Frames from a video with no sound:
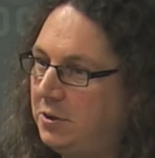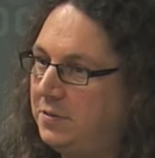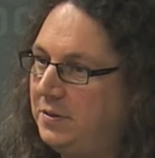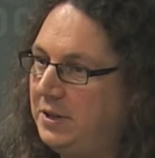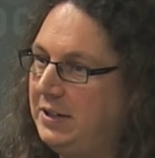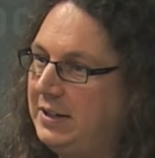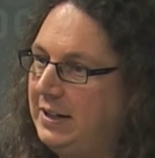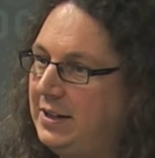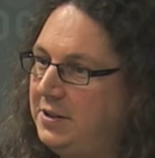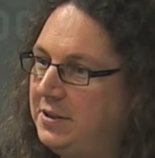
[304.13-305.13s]
of linked
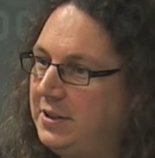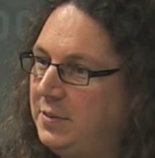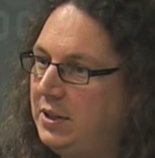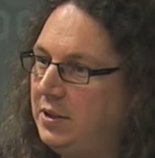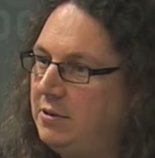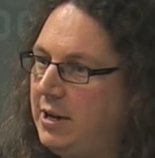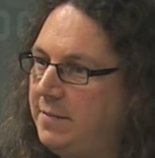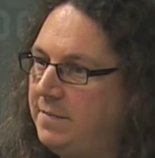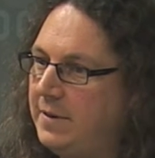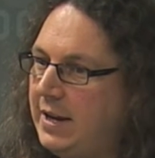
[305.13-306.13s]
data and the semantic
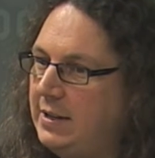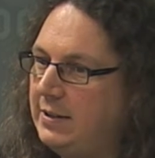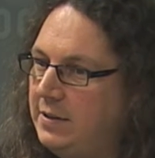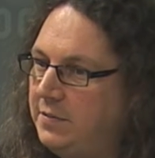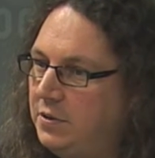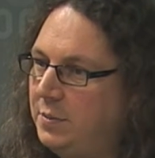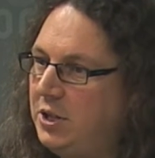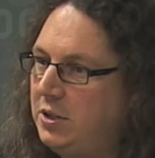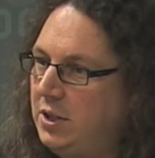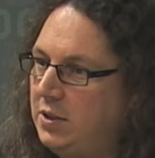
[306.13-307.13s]
web, then the
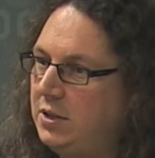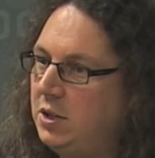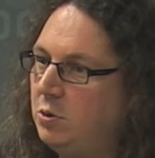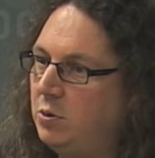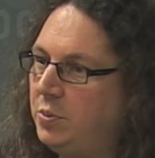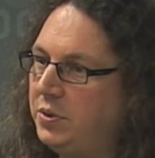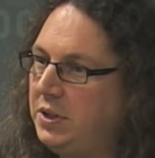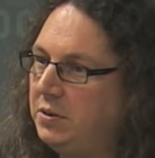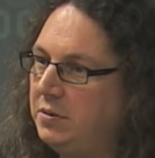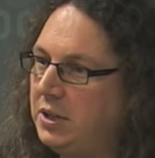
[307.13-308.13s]
information in the digital
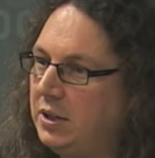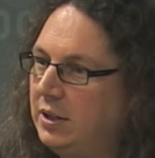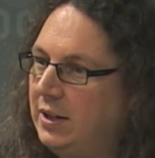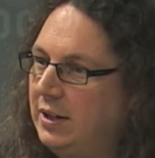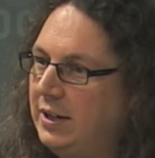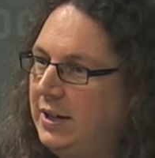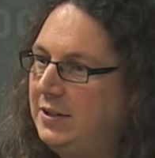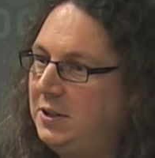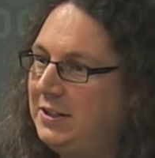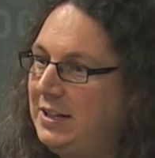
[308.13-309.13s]
repository
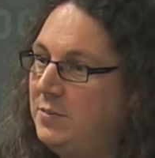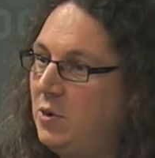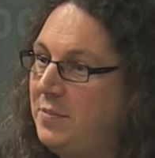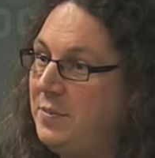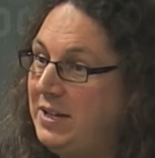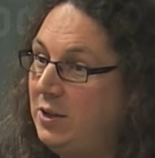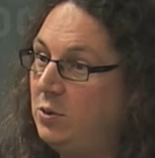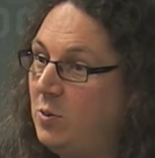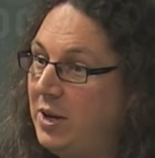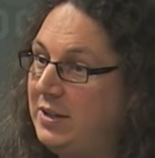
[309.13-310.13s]
is not anymore limited
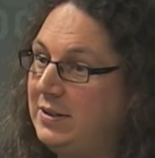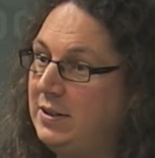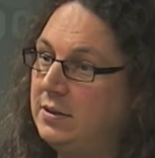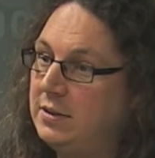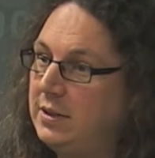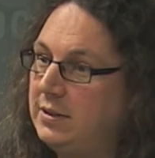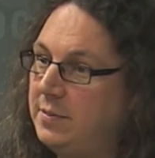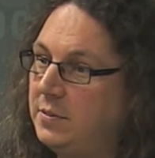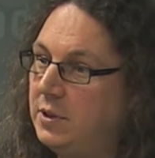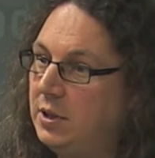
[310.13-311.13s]
to what is in the
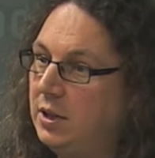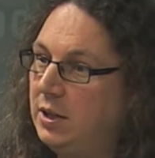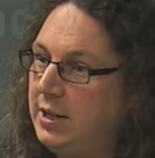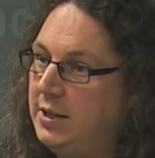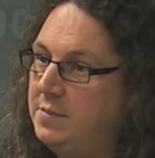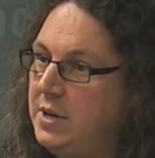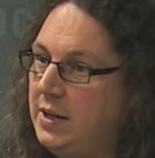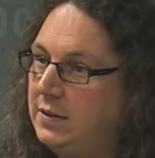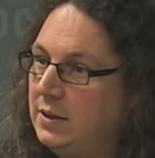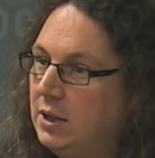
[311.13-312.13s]
system. It
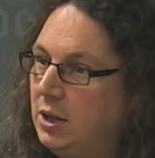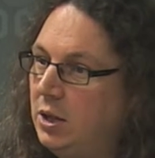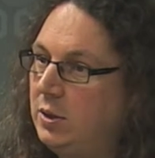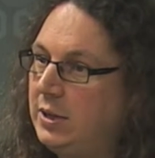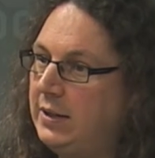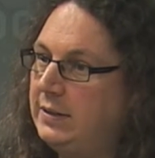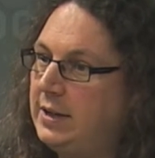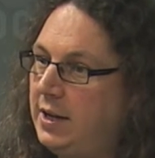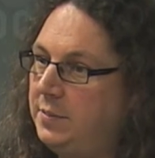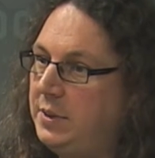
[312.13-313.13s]
means you can
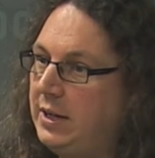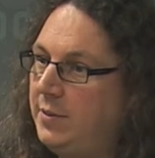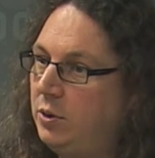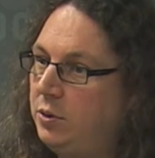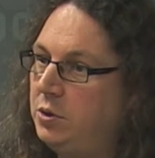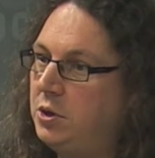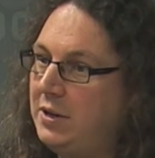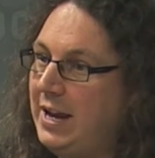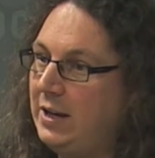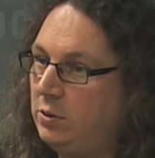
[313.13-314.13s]
start being able to
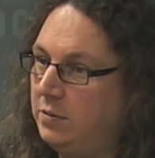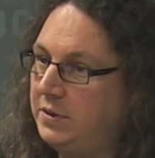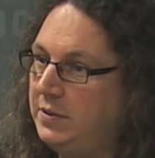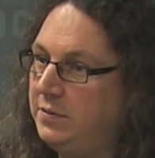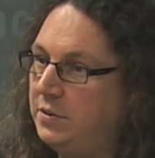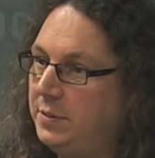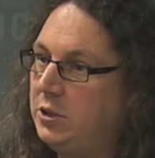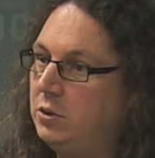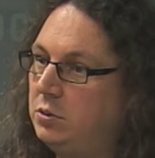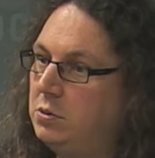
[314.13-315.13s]
connect all this
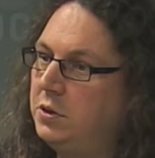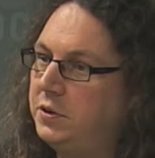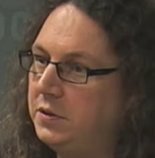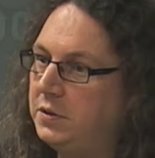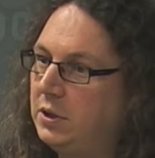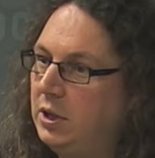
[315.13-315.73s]
information to others,